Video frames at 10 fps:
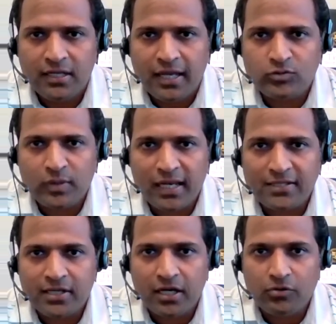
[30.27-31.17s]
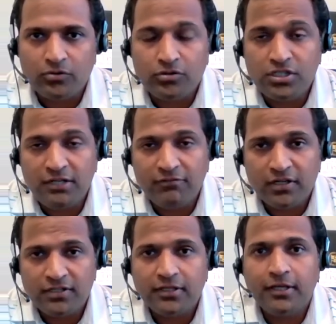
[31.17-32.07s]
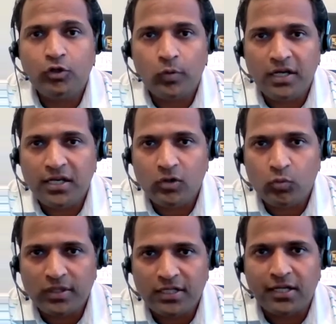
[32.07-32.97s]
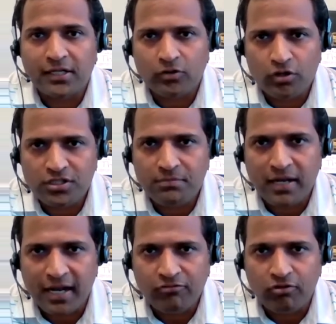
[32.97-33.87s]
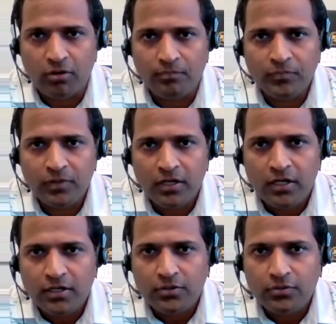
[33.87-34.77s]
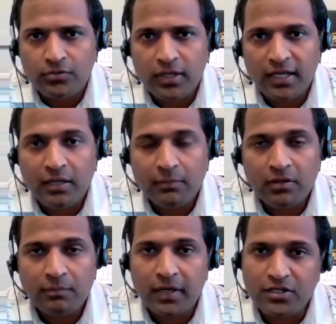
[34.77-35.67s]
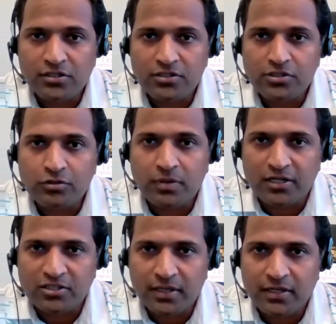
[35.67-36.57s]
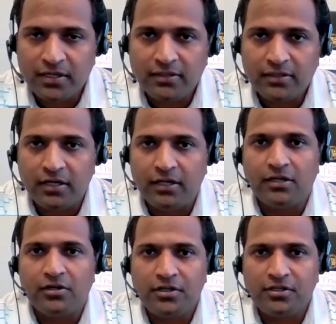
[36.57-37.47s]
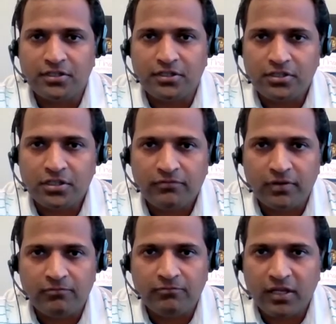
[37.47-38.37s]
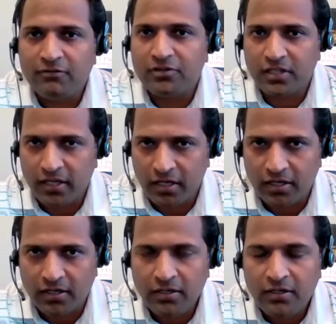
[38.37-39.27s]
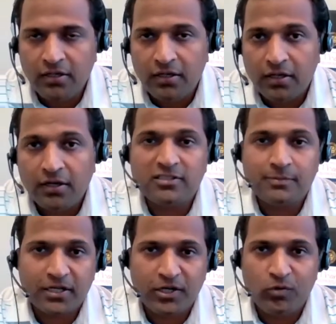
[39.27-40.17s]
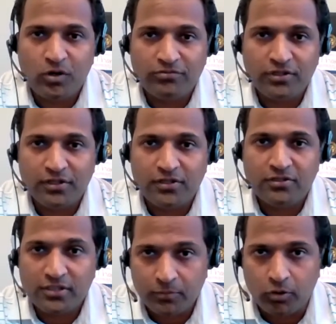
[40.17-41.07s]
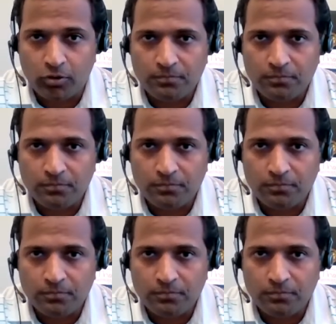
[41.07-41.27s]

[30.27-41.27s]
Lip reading: as well as how Jeeva is innovating with a technology platform to enable patients to participate in clinical research from wherever they are, irrespective of their zip code.